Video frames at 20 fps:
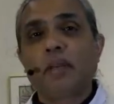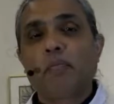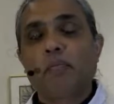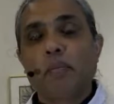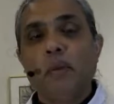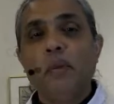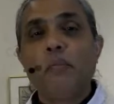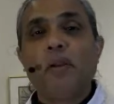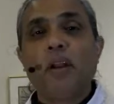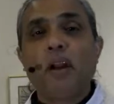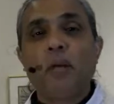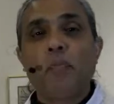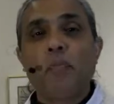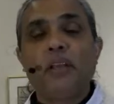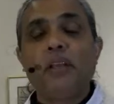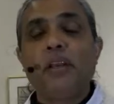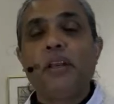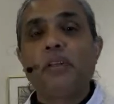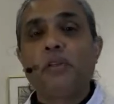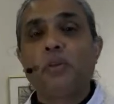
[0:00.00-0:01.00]
People are
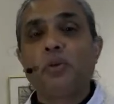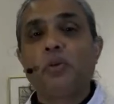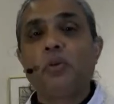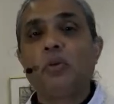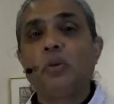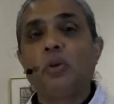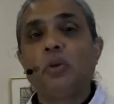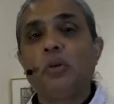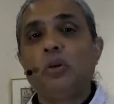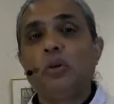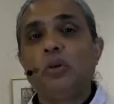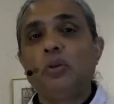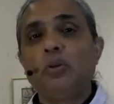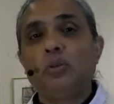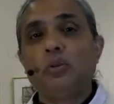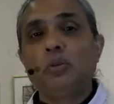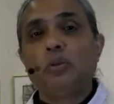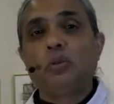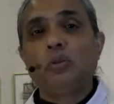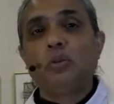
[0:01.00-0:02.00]
beginning
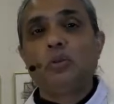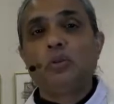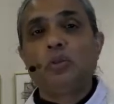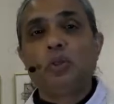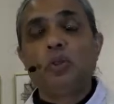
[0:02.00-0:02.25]
to